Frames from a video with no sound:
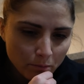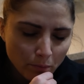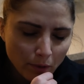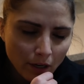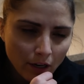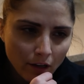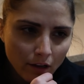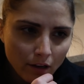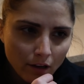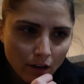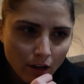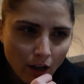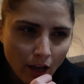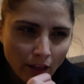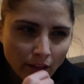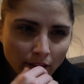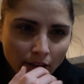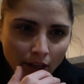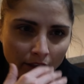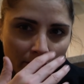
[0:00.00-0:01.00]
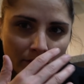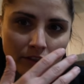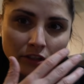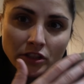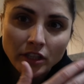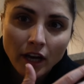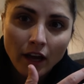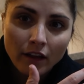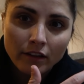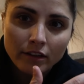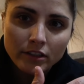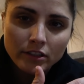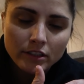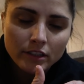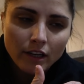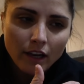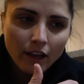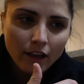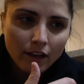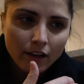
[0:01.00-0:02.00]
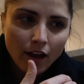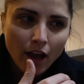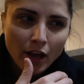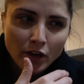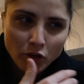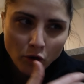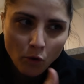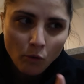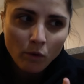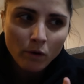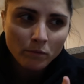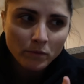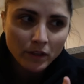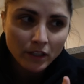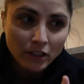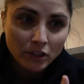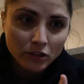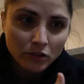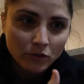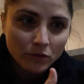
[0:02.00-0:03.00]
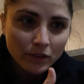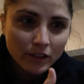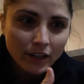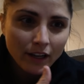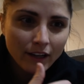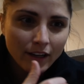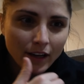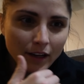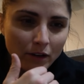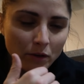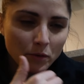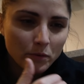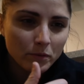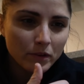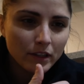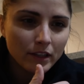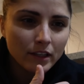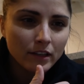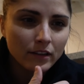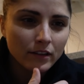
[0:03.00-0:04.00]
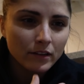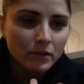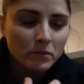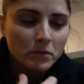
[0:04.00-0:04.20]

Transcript: but I like the challenge and I know I'm gonna do it and I know I'm gonna kill it.